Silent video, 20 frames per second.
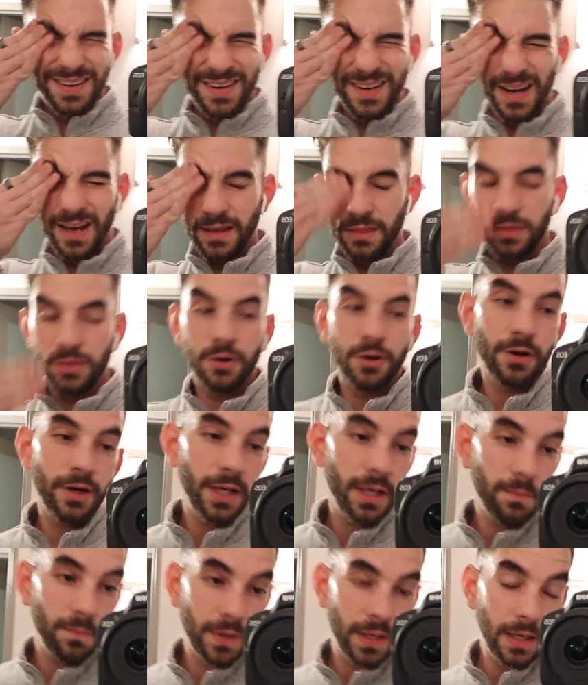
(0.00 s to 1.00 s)

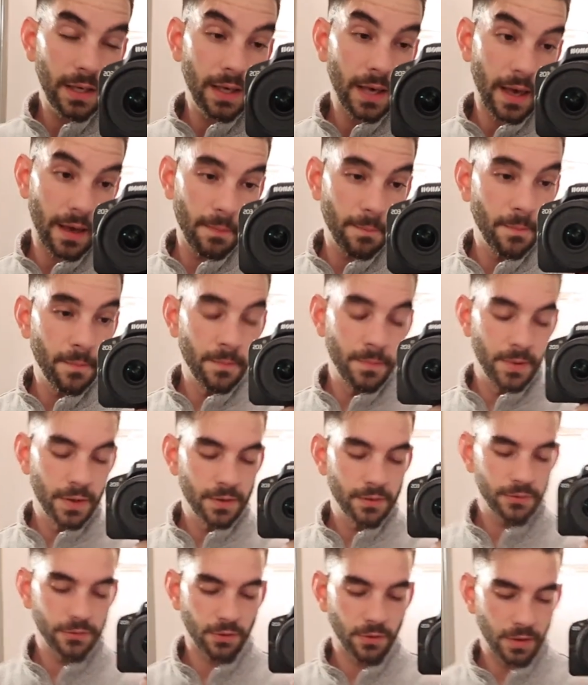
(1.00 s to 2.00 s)
9.30 p.m.
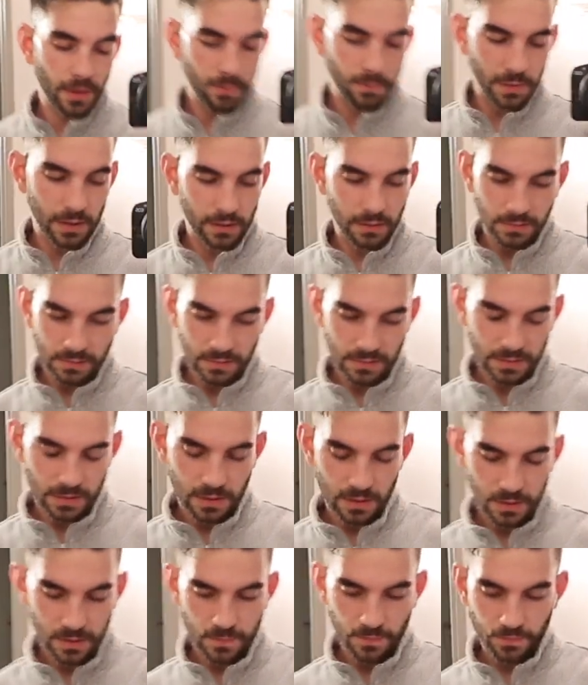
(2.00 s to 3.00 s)
So that means
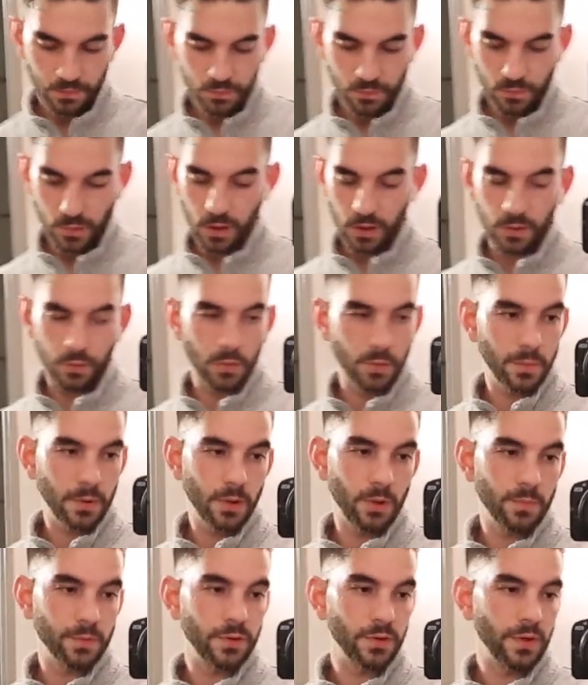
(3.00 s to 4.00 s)
probably won't be
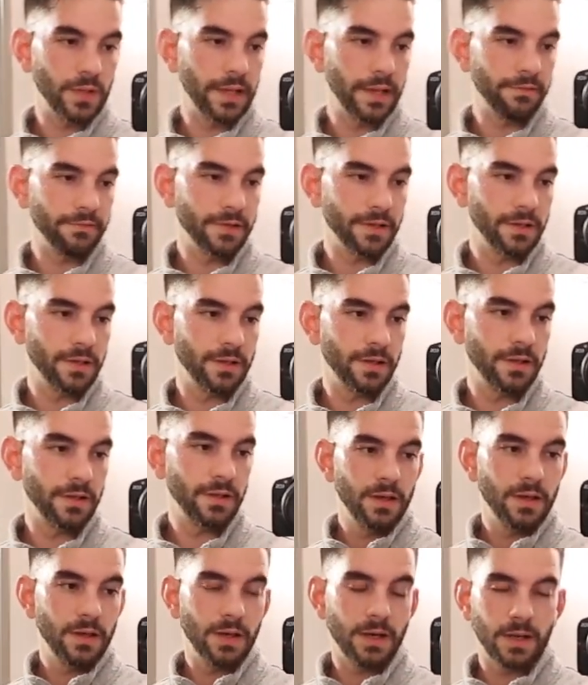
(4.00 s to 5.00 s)
home till 11
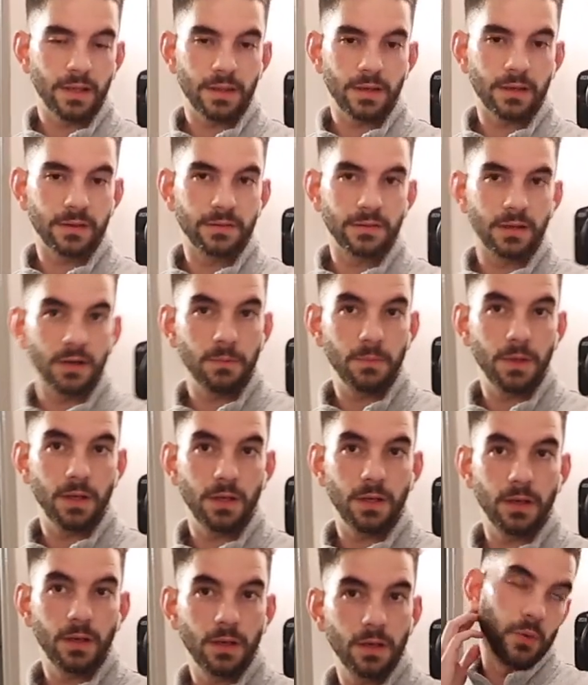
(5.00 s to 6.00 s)
and I think it's gonna
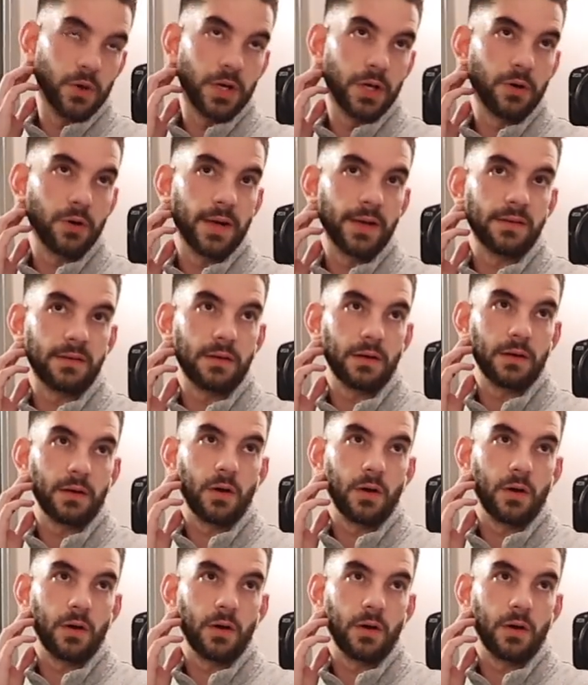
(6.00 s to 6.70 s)
be pretty crazy to